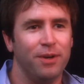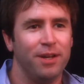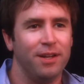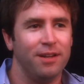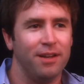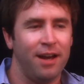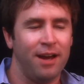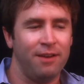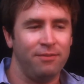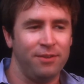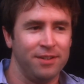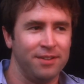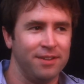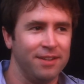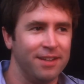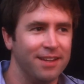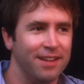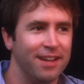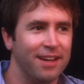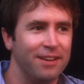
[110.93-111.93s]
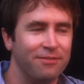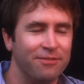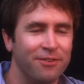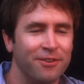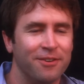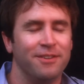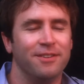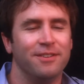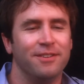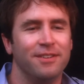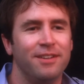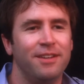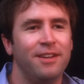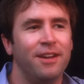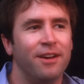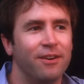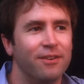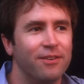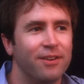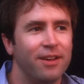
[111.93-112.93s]
But obviously, like for you
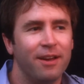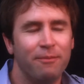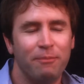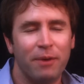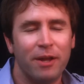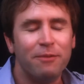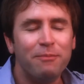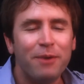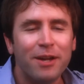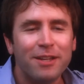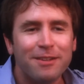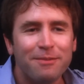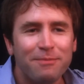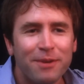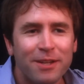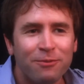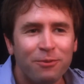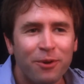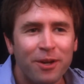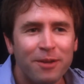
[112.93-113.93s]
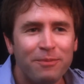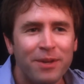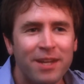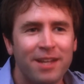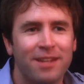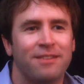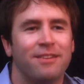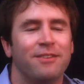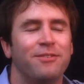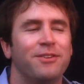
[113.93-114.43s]
know, it must have been 20 minutes.